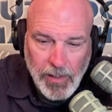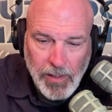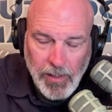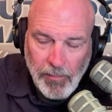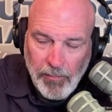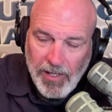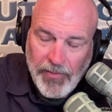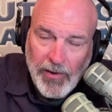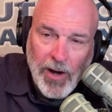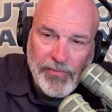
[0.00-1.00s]
But if
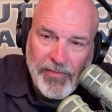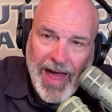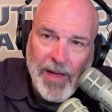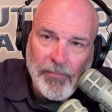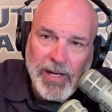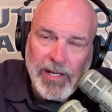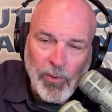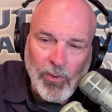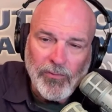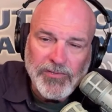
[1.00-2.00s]
there are that many
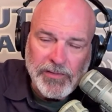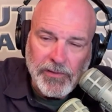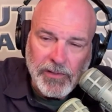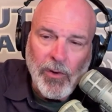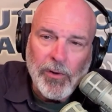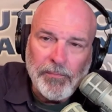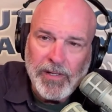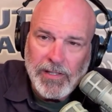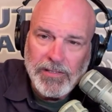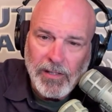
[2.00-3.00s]
wolves in the lower
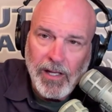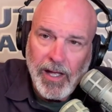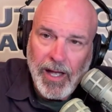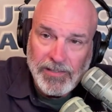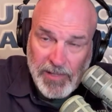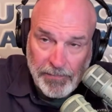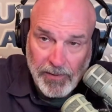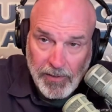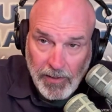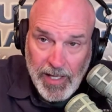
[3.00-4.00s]
peninsula, as people
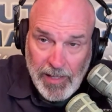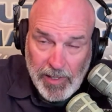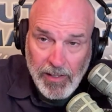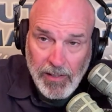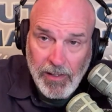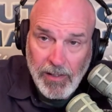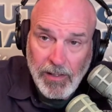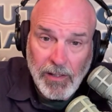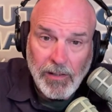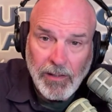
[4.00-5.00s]
are claiming,
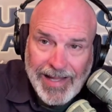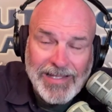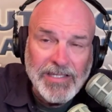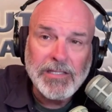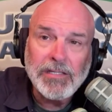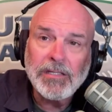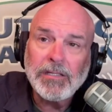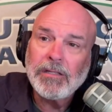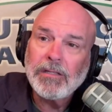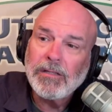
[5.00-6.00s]
let's
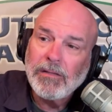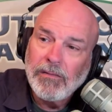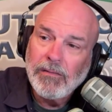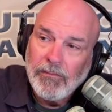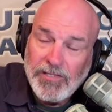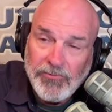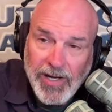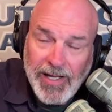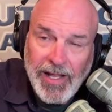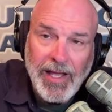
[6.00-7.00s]
let's try to
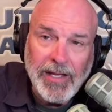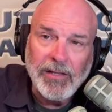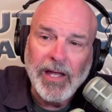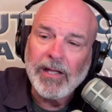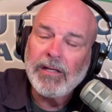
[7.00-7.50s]
get a handle on it.